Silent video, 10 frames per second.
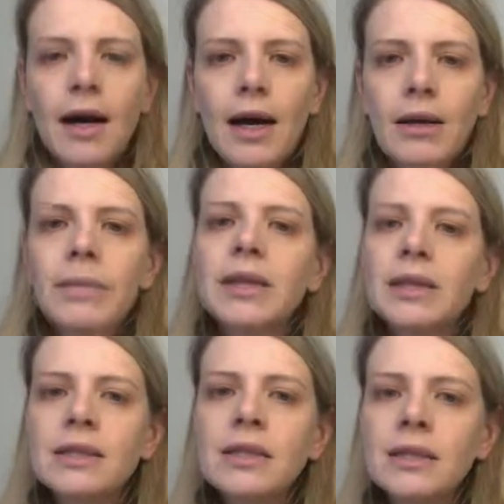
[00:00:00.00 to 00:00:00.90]
But
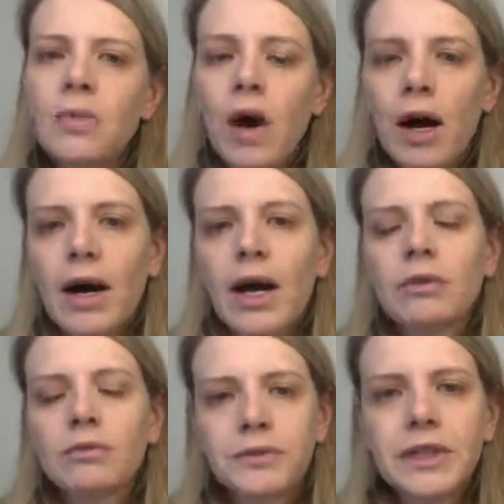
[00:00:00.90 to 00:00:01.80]
this is why
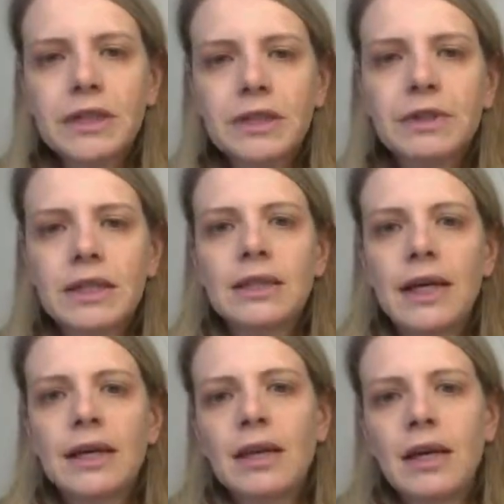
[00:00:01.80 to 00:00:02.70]
I really, really
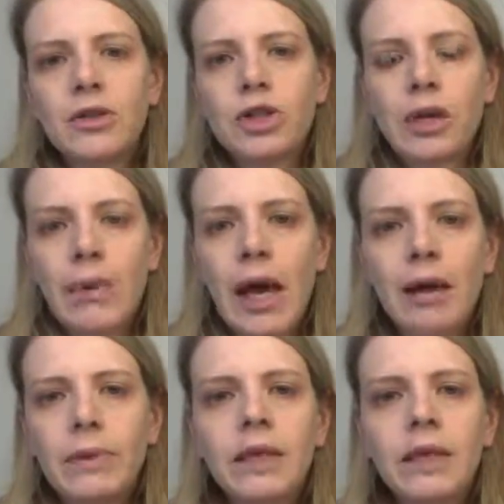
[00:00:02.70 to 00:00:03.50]
like the HTMA,